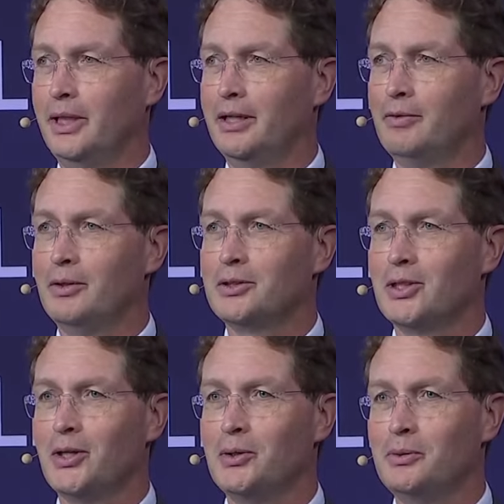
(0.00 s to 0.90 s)
We have
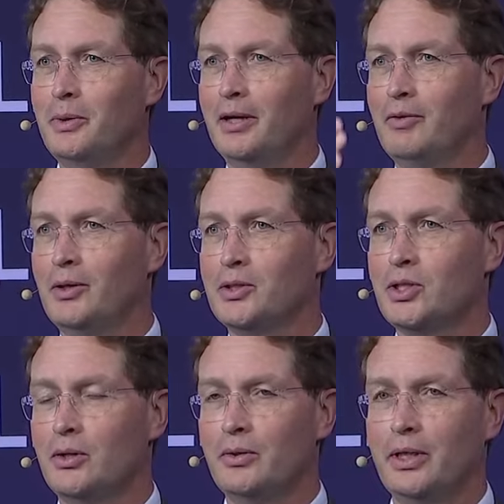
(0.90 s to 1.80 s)

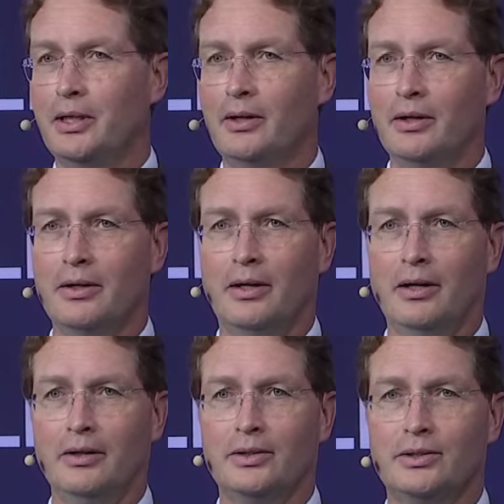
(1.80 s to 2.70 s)
also in our
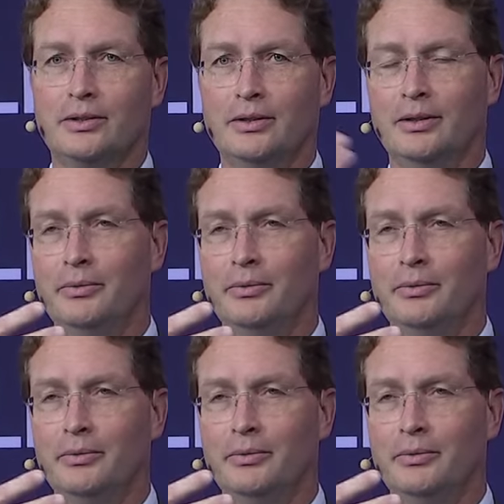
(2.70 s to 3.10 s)
cars,